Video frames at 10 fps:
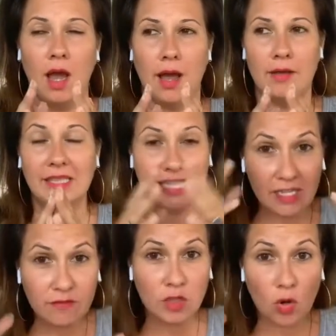
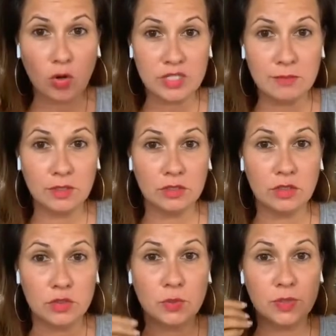live the Course in
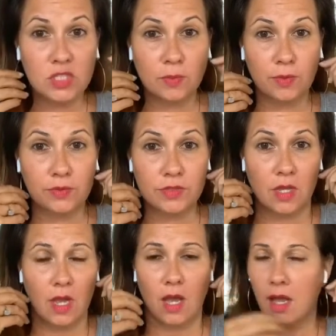Miracles principles,
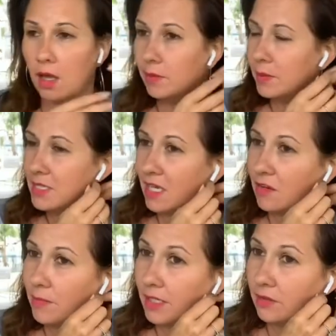um, let me take off
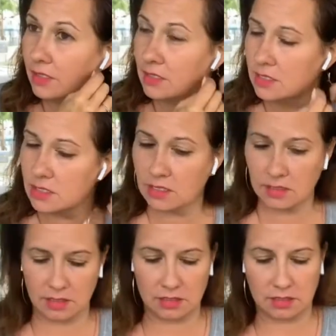my earrings because it's,
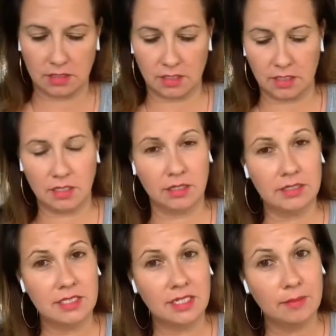it's uh, gonna
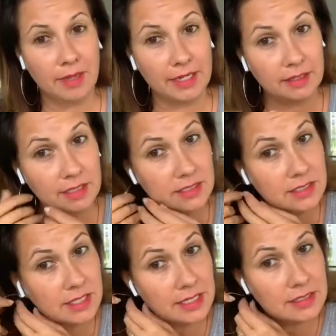it's hitting my these
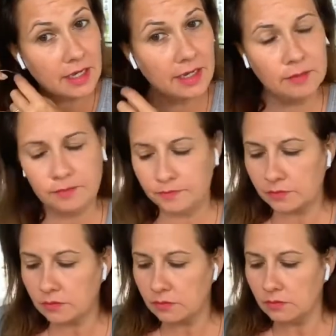things. Um,
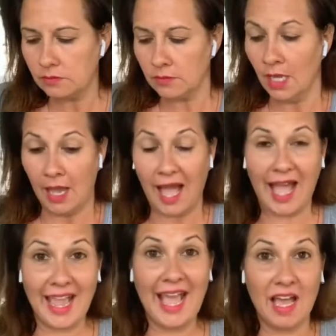
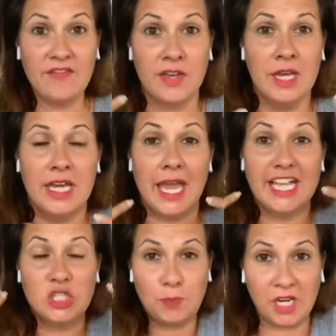I have
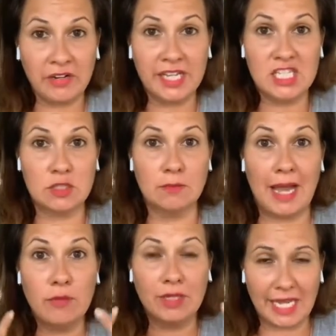experienced my
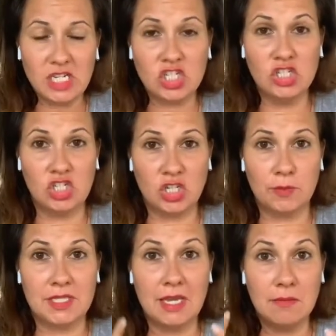
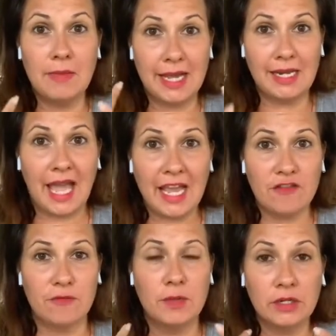relationships in my
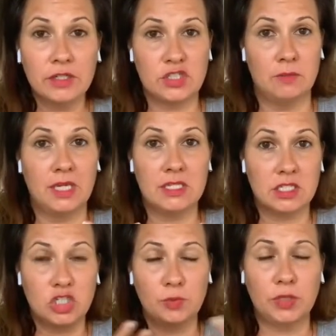life mirror to me
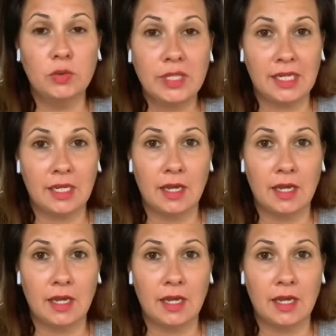such beauty